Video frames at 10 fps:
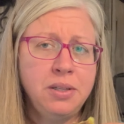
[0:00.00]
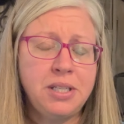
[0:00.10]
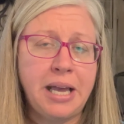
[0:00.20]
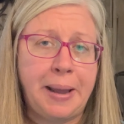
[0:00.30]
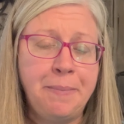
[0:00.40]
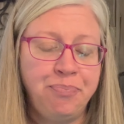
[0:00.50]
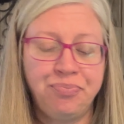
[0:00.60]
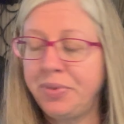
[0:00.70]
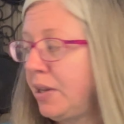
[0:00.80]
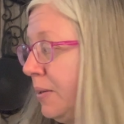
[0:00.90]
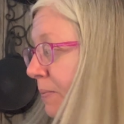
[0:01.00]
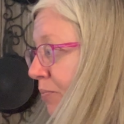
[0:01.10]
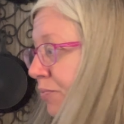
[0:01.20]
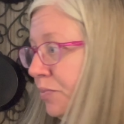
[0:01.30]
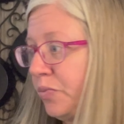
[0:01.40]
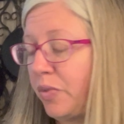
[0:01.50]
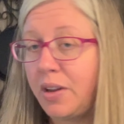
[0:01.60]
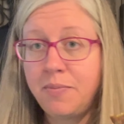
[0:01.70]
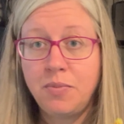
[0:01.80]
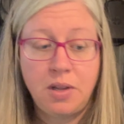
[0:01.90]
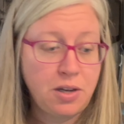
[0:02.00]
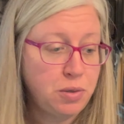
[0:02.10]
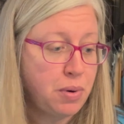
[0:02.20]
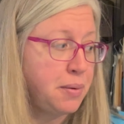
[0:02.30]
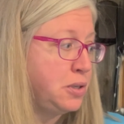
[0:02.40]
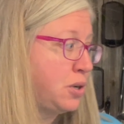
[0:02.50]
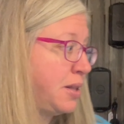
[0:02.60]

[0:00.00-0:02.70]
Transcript: say, I should probably try